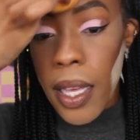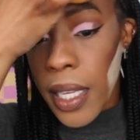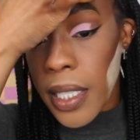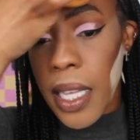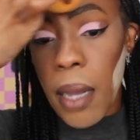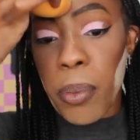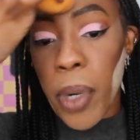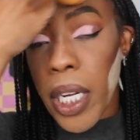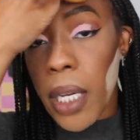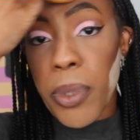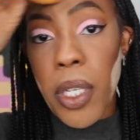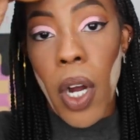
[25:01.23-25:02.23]
is that
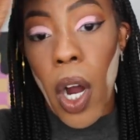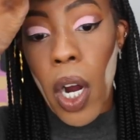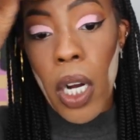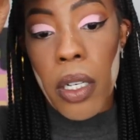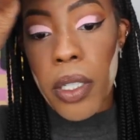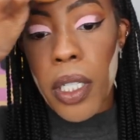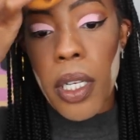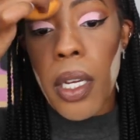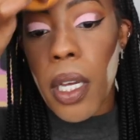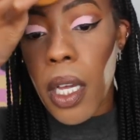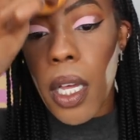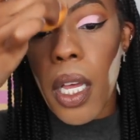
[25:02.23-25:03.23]
breakups are hard.
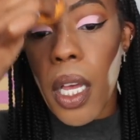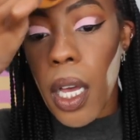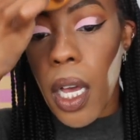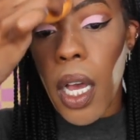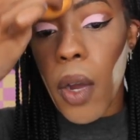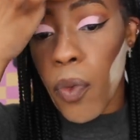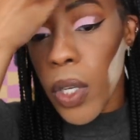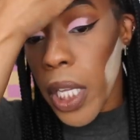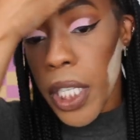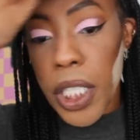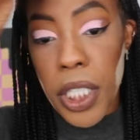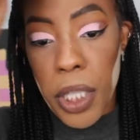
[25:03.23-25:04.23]

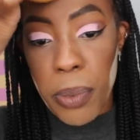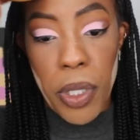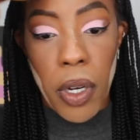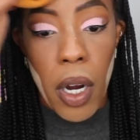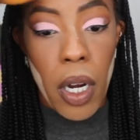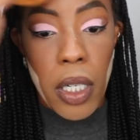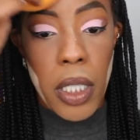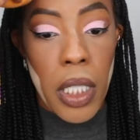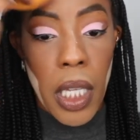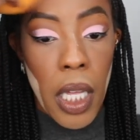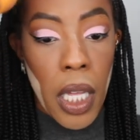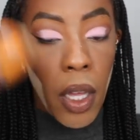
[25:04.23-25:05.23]
Relationships are hard.
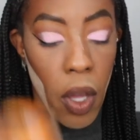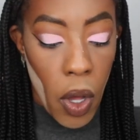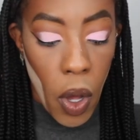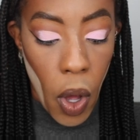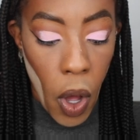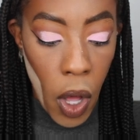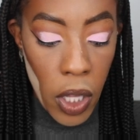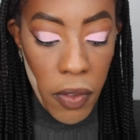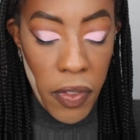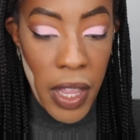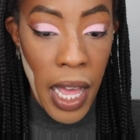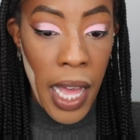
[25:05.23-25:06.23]

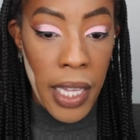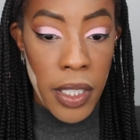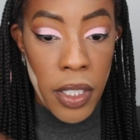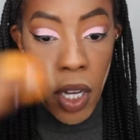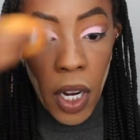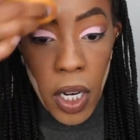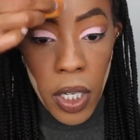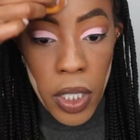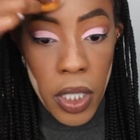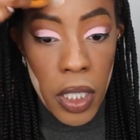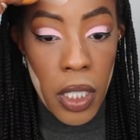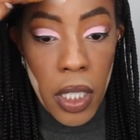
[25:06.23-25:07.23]
All of that is
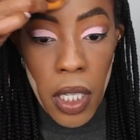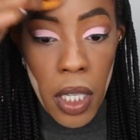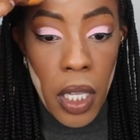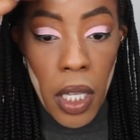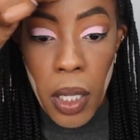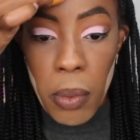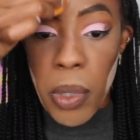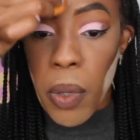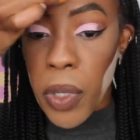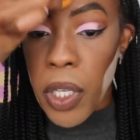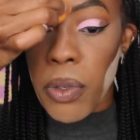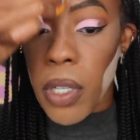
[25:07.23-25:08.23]
hard. But
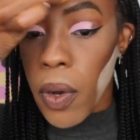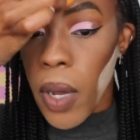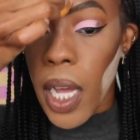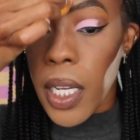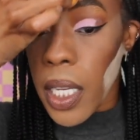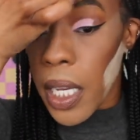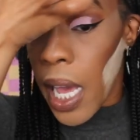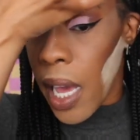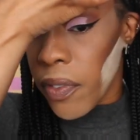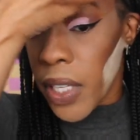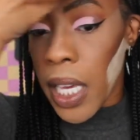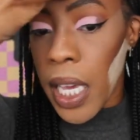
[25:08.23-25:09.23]
when you know how to
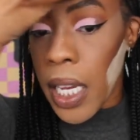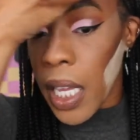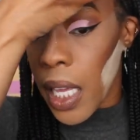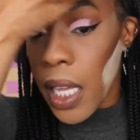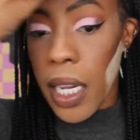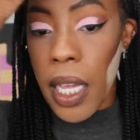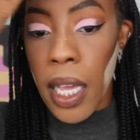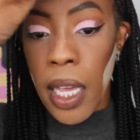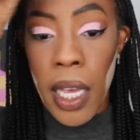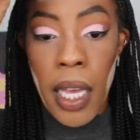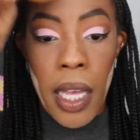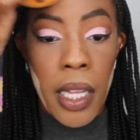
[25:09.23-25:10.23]
navigate it
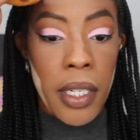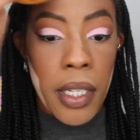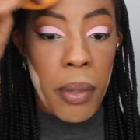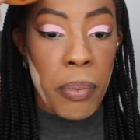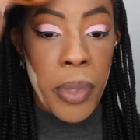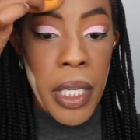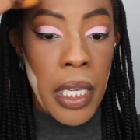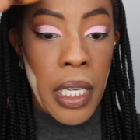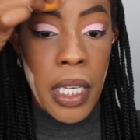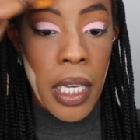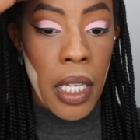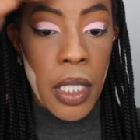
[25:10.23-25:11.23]
and
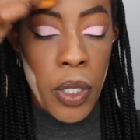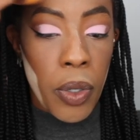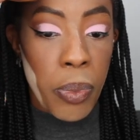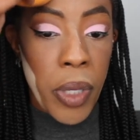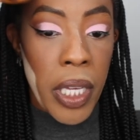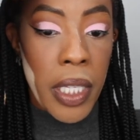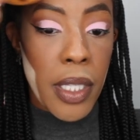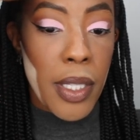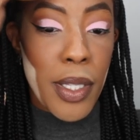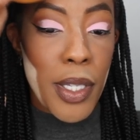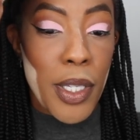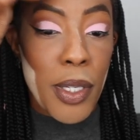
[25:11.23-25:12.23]
be a little bit
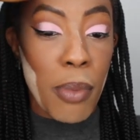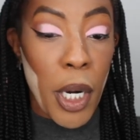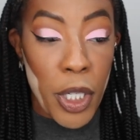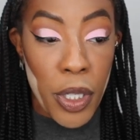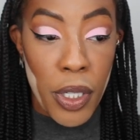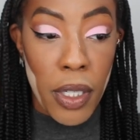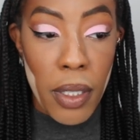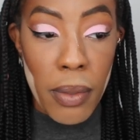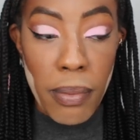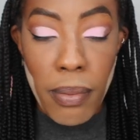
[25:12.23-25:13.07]
smarter,